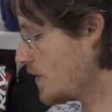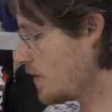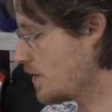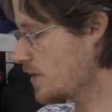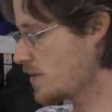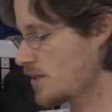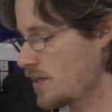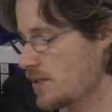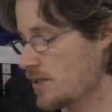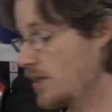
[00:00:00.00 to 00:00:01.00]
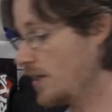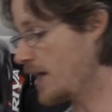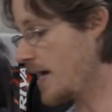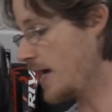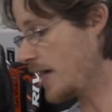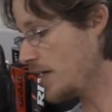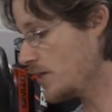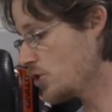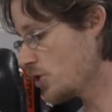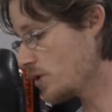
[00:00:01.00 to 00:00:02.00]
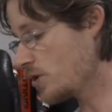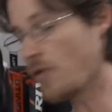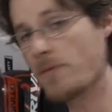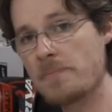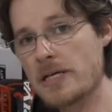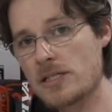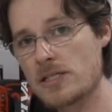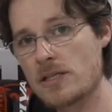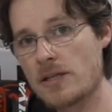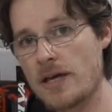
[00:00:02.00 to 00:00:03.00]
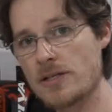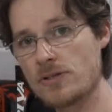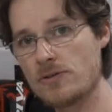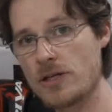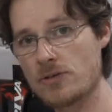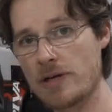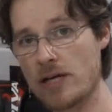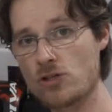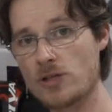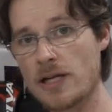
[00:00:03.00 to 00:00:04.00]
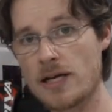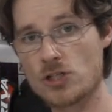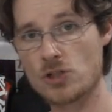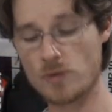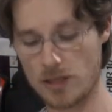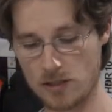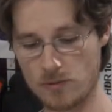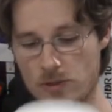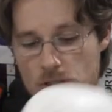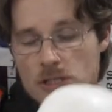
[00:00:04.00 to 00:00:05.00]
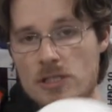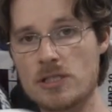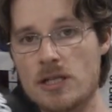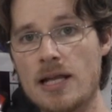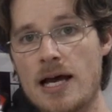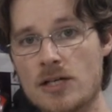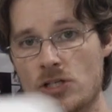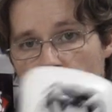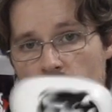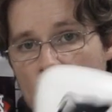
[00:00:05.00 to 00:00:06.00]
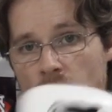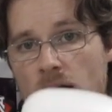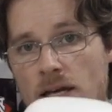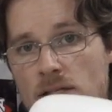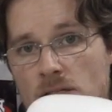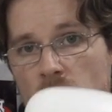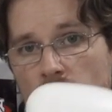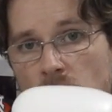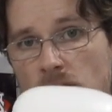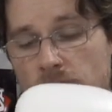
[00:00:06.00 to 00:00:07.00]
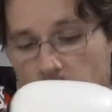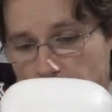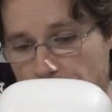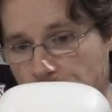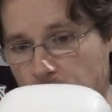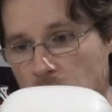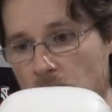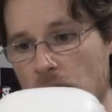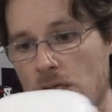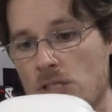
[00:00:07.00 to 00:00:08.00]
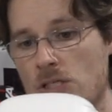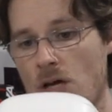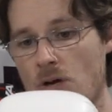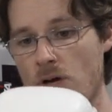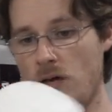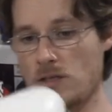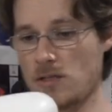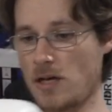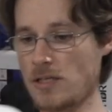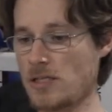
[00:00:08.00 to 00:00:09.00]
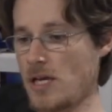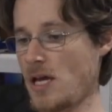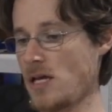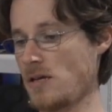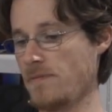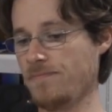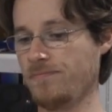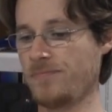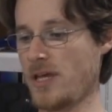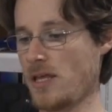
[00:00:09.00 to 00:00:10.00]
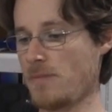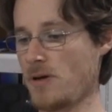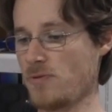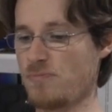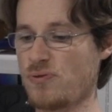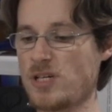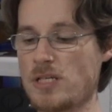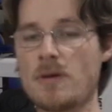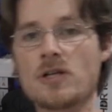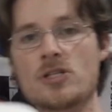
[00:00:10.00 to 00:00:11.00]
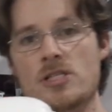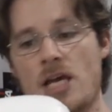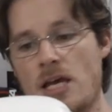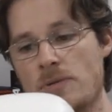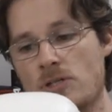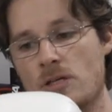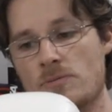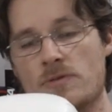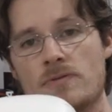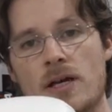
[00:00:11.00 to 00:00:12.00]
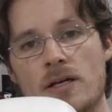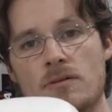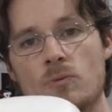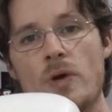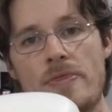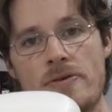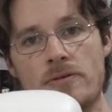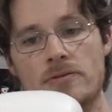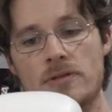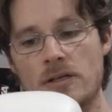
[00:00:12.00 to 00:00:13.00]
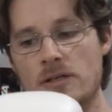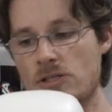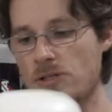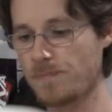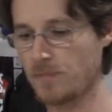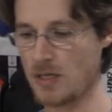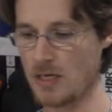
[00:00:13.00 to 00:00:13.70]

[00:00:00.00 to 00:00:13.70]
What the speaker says: This is the large, not the biggest that they do. They do an extra large as well, whereas this is the largest size in the Venum. So I'd say, yeah, they're both pretty much the same in terms of like width, thickness.